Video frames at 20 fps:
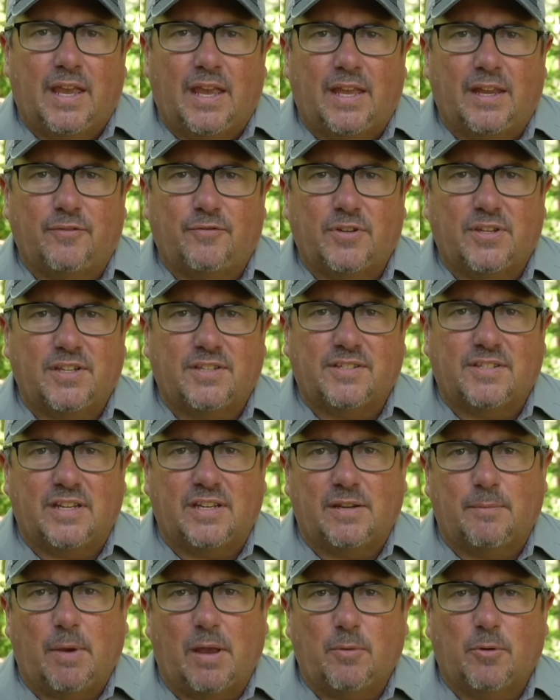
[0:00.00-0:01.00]
And if you didn't see
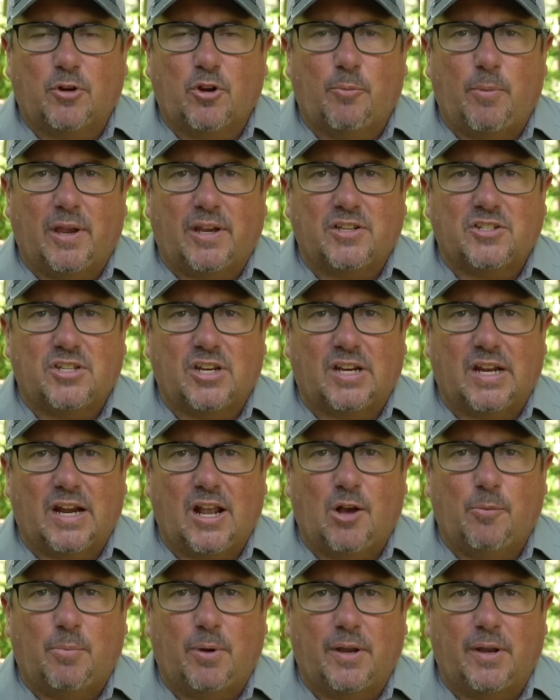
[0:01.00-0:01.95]
it, you might want to go back and check it out.